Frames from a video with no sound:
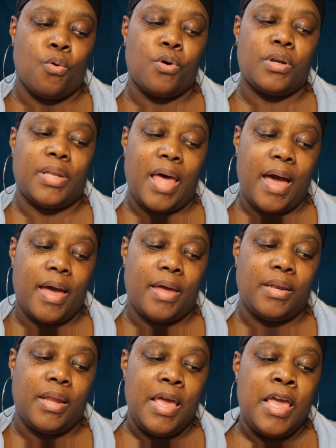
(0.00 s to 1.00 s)

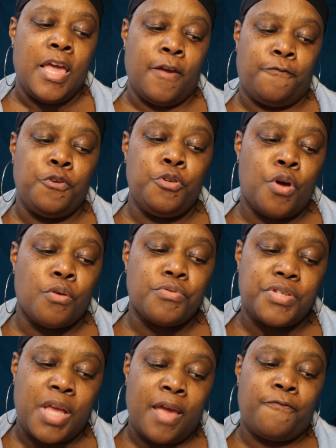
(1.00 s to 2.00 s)
online. If you don't
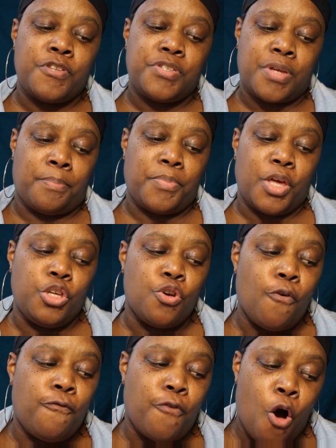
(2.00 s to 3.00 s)
stand for something,
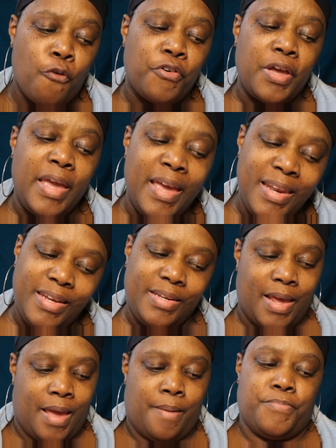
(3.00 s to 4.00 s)
you'll fall for any
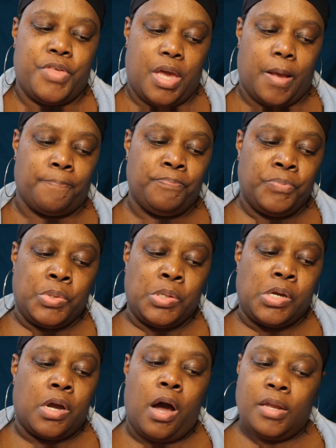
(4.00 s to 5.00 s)
damn thing.
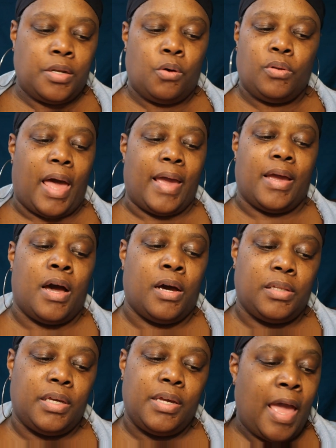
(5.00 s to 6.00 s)
God don't like
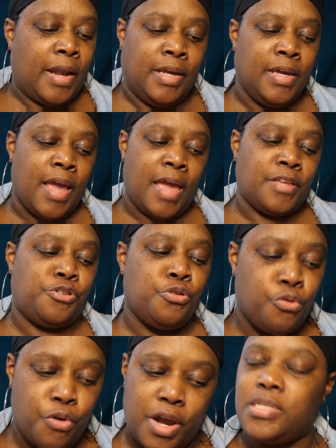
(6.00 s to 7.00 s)
ugly, and he ain't too
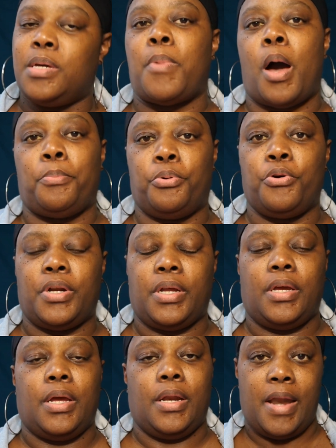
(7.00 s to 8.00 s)
crazy about
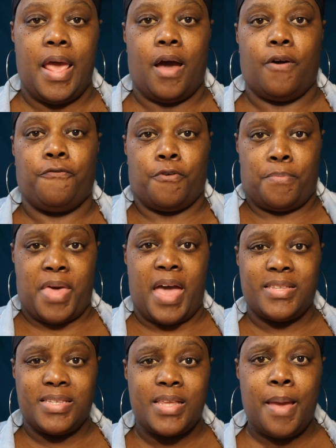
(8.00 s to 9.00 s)
pretty. Now, from
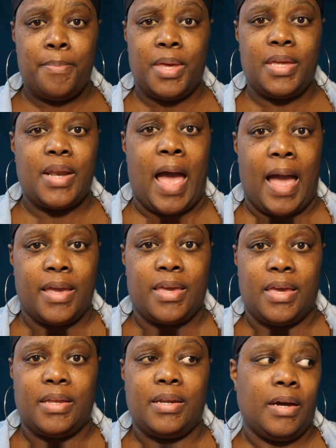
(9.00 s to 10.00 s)
that statement, I
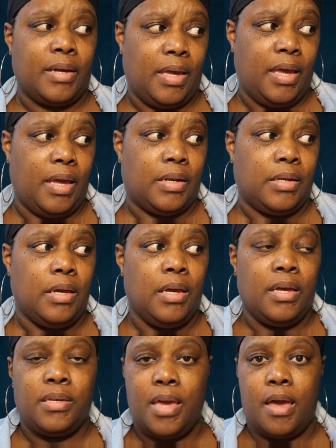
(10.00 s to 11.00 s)
get, again,
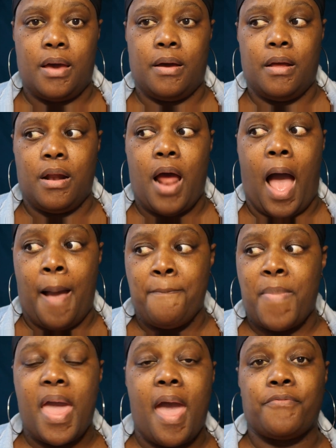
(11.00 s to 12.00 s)
yeah, I
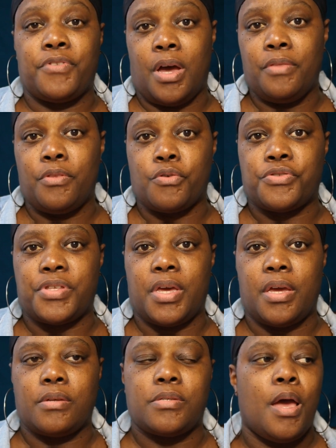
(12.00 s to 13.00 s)
may have done those
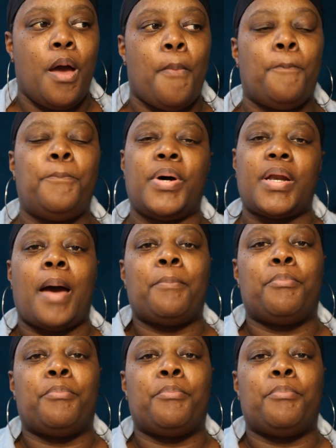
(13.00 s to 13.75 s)
things, but